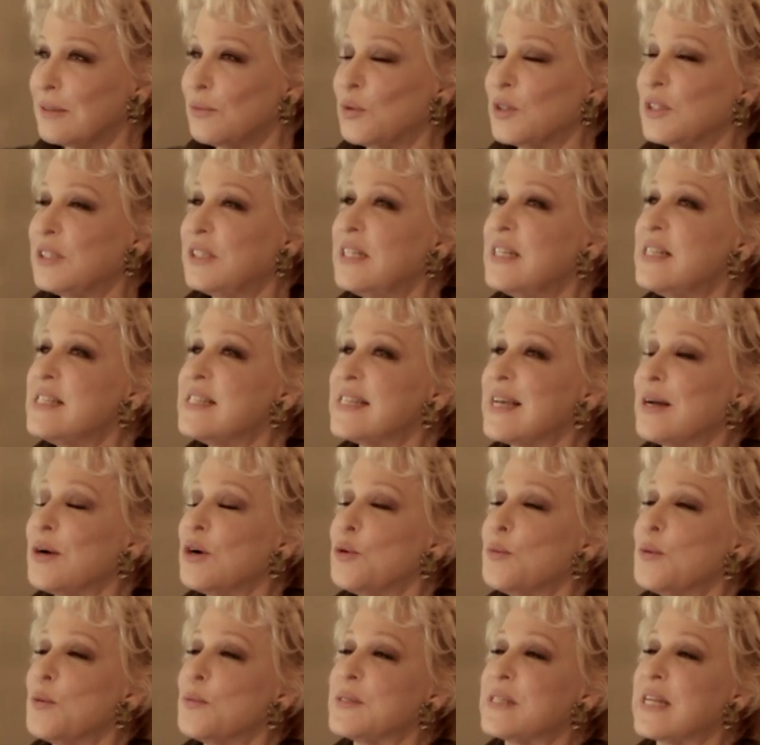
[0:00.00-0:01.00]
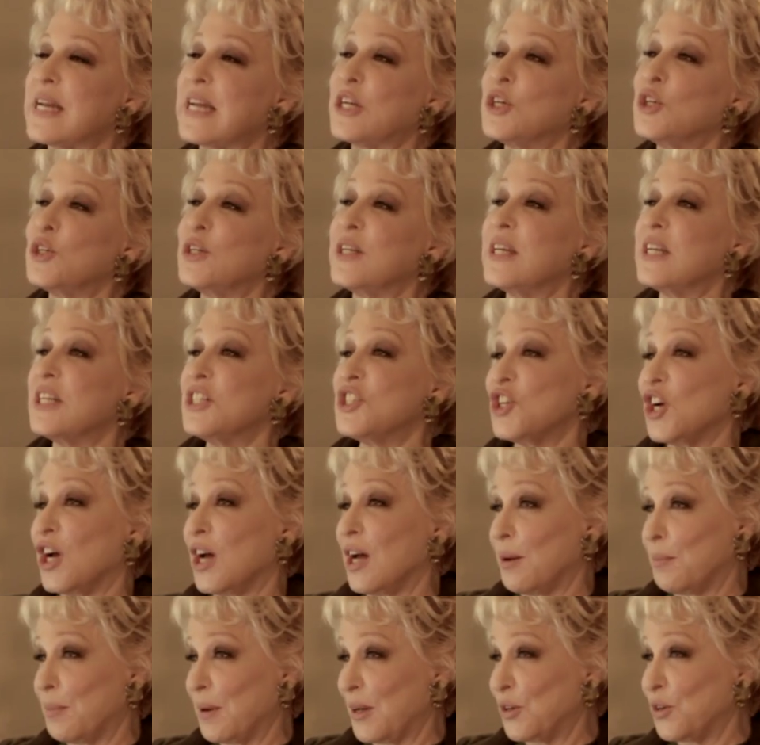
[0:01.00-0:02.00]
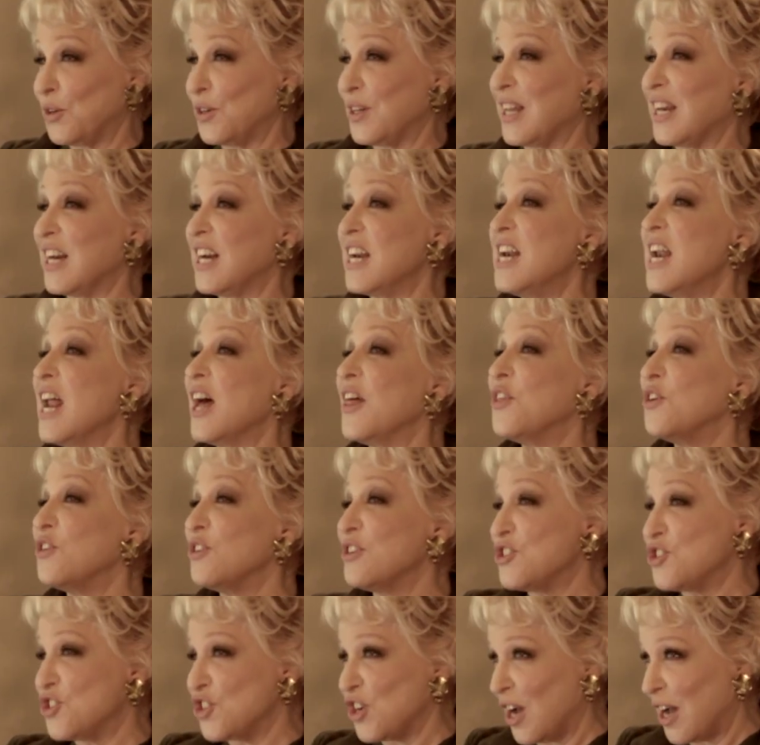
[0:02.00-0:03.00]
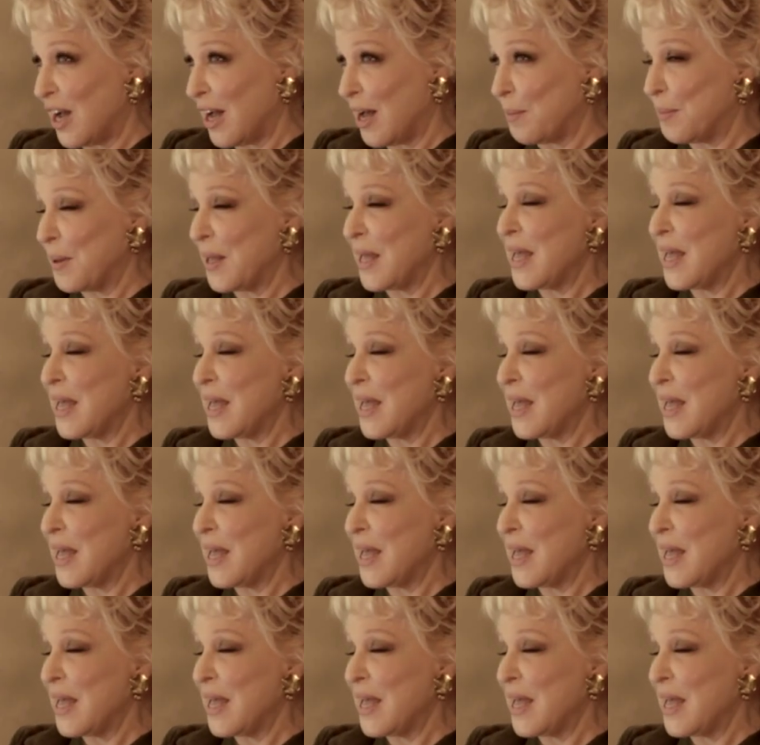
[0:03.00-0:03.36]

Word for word: What did sour me was that I couldn't get a job. I couldn't get another job.